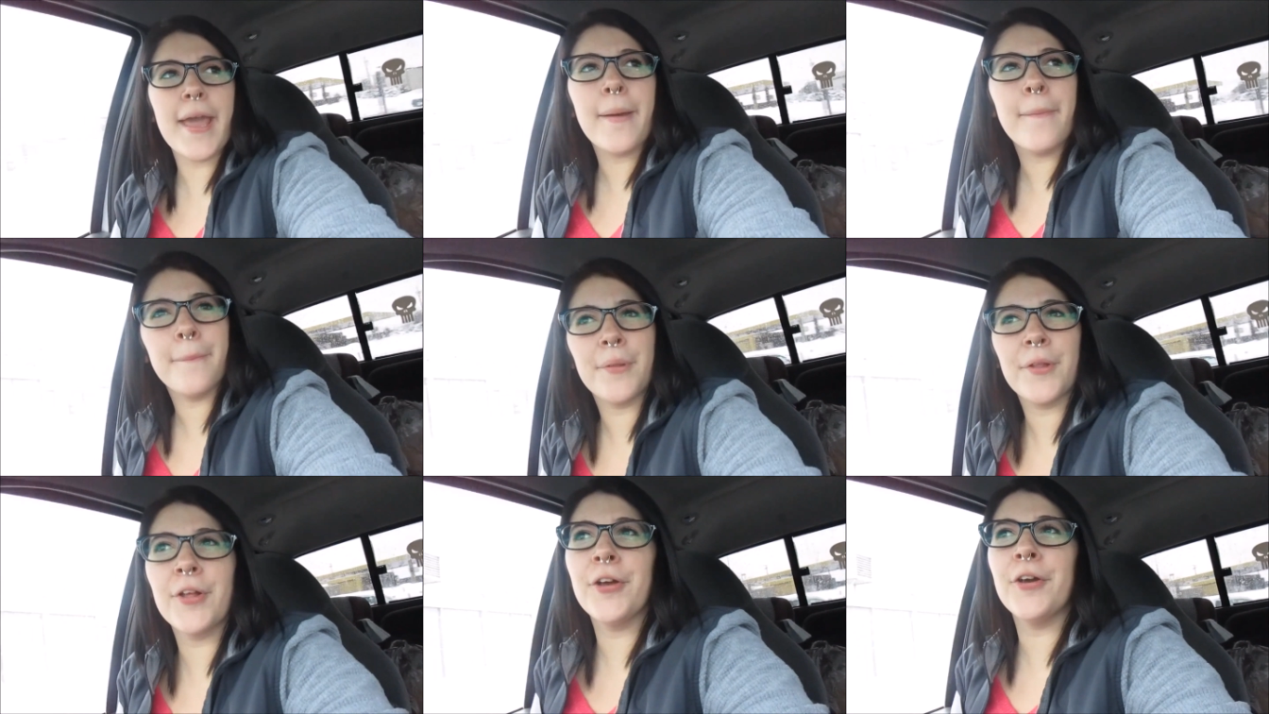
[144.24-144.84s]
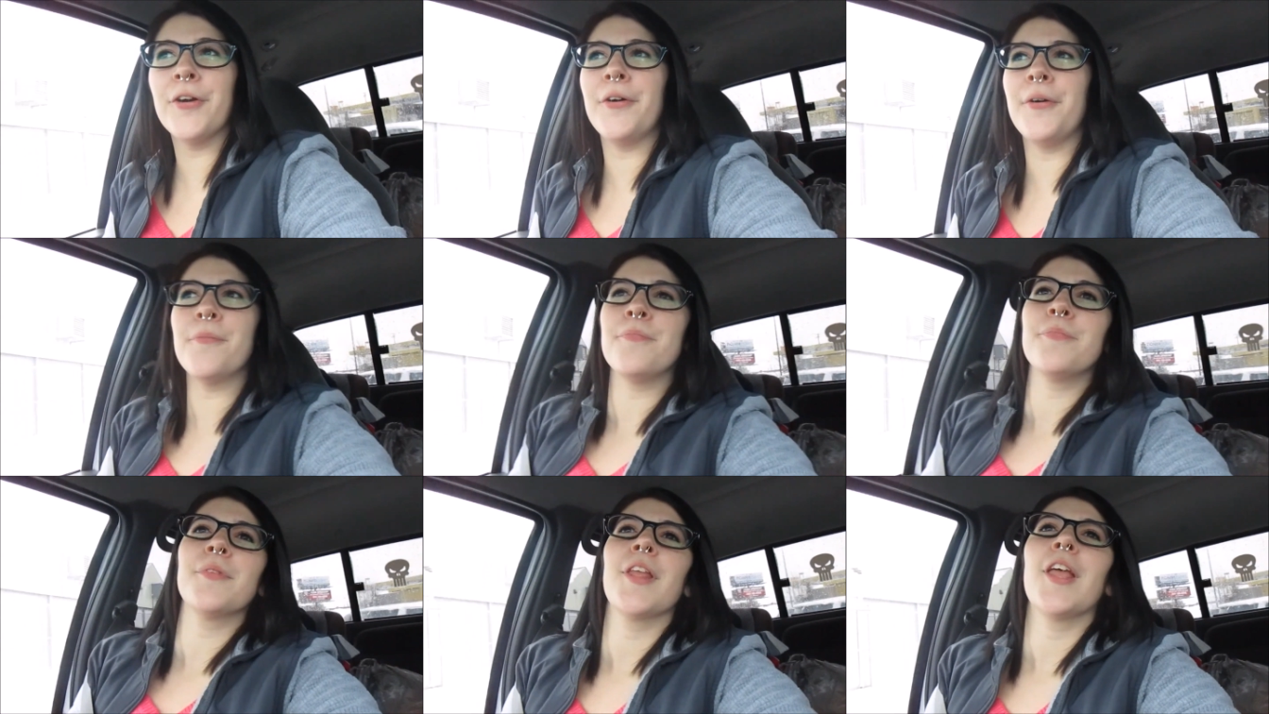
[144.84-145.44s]
and
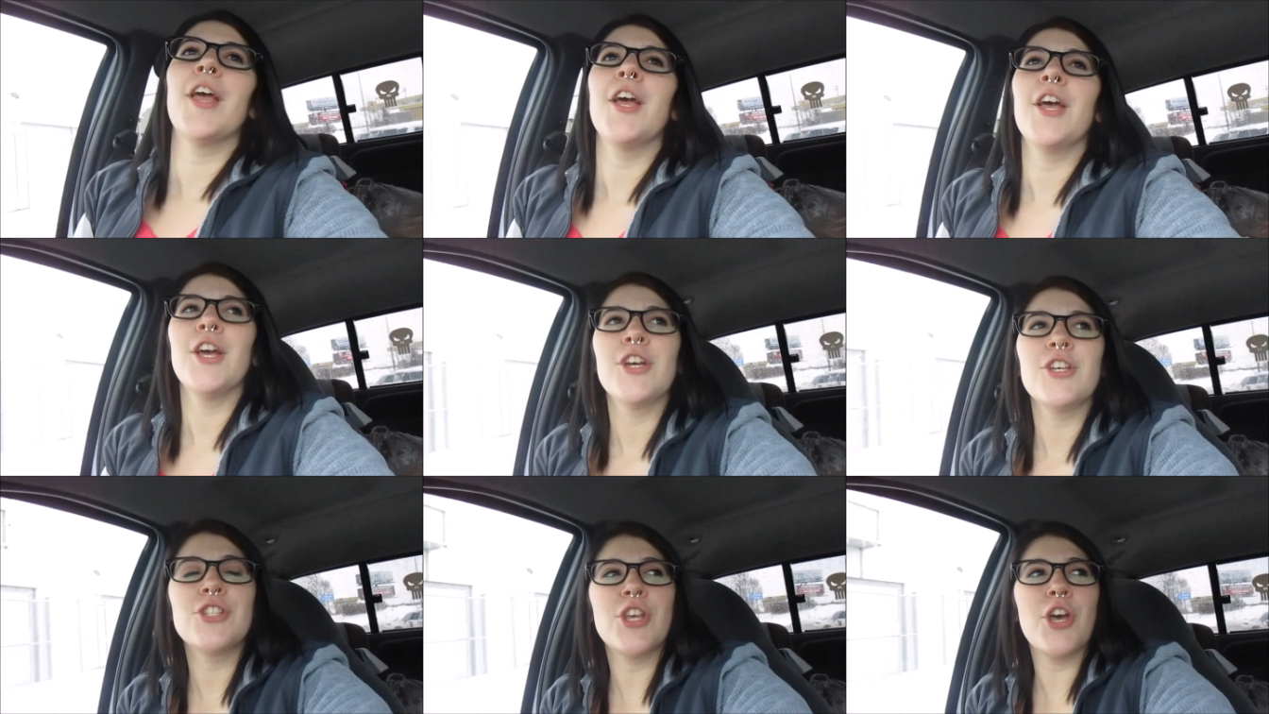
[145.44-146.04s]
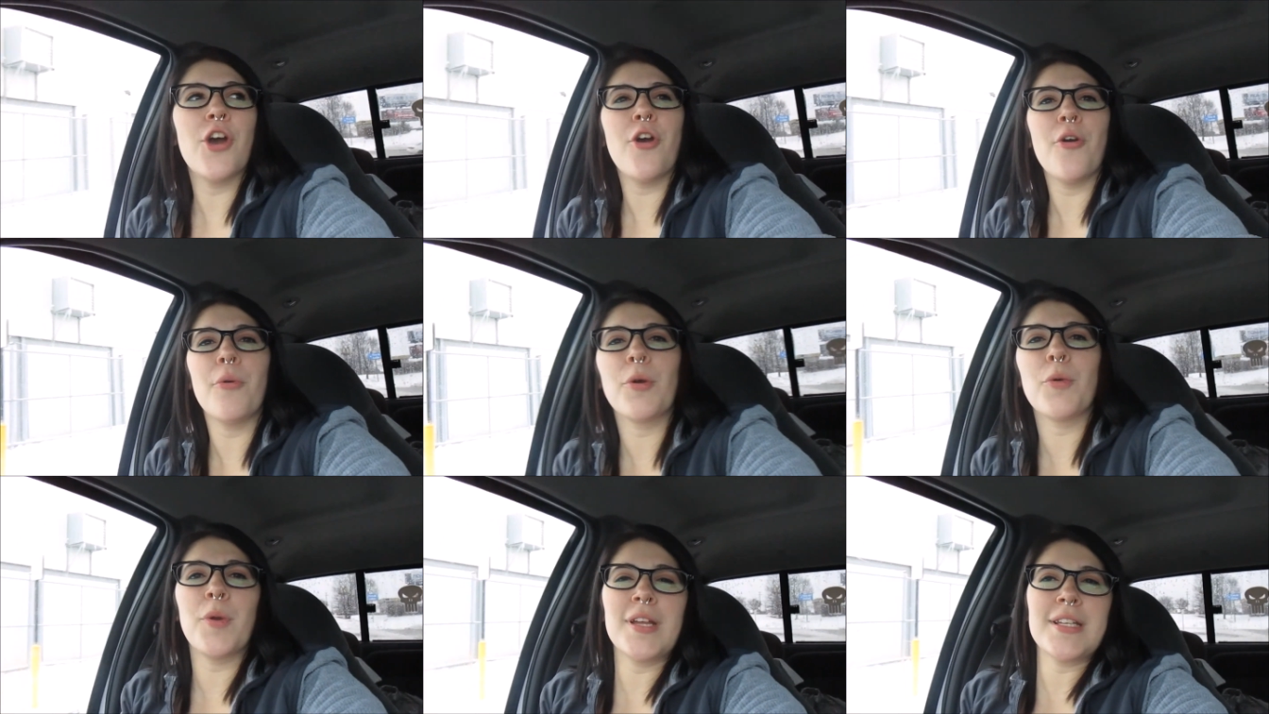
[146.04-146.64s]
blue. So
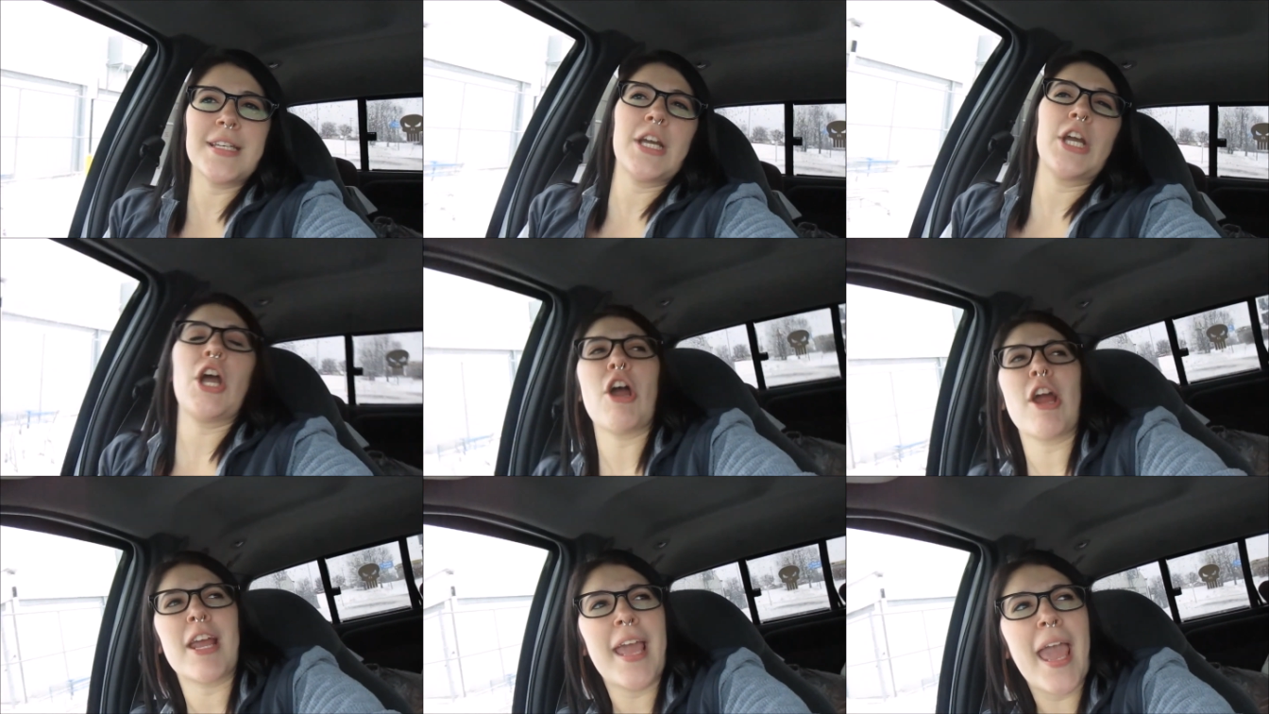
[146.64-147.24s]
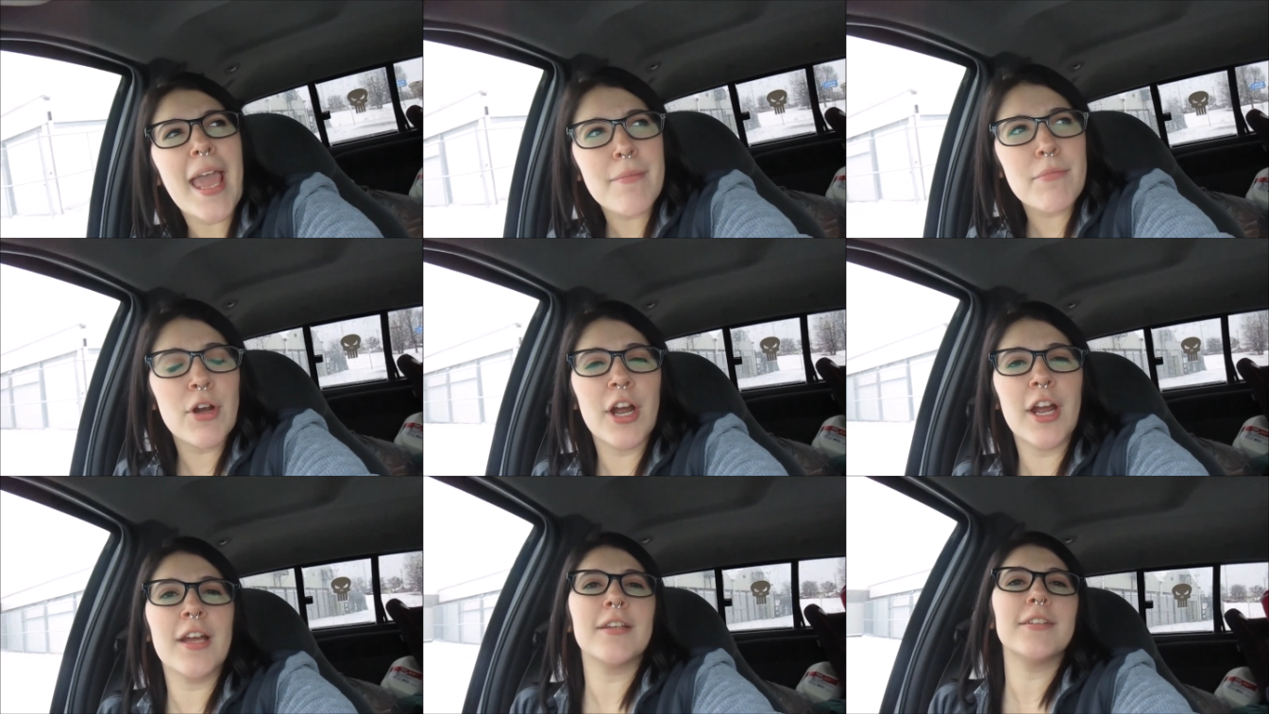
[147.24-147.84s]
we're going to our
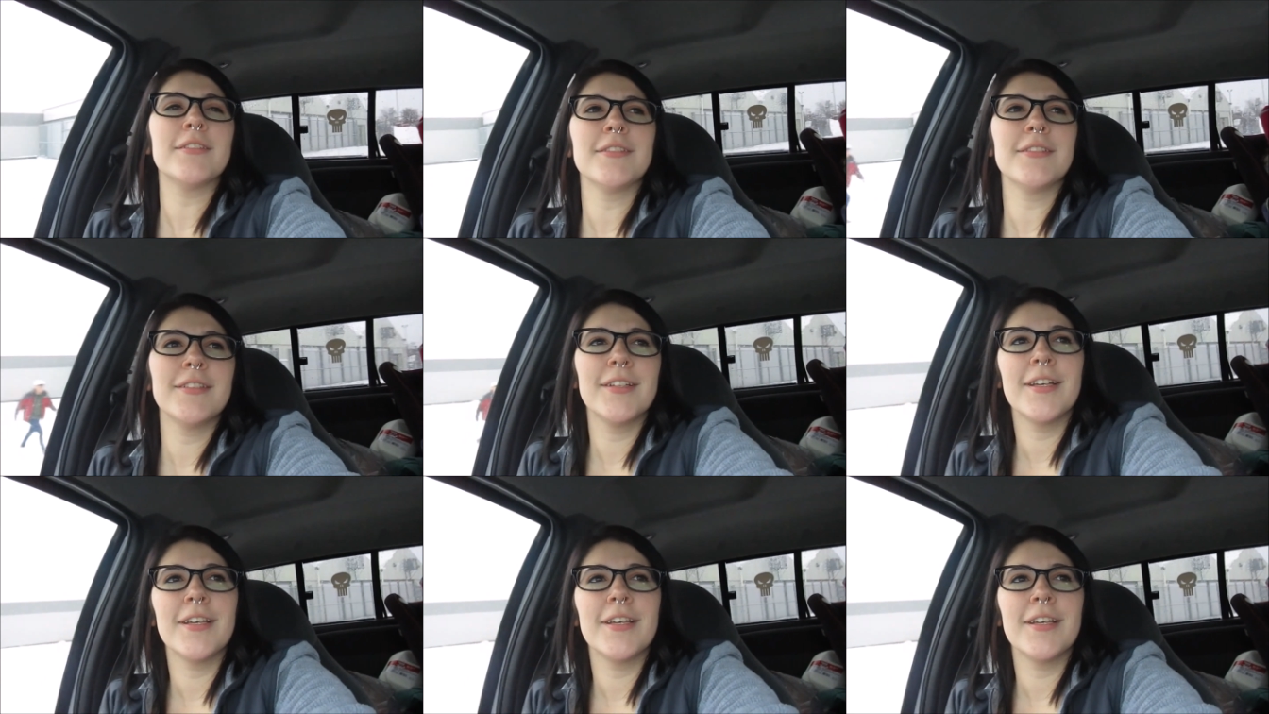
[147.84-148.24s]
Kmart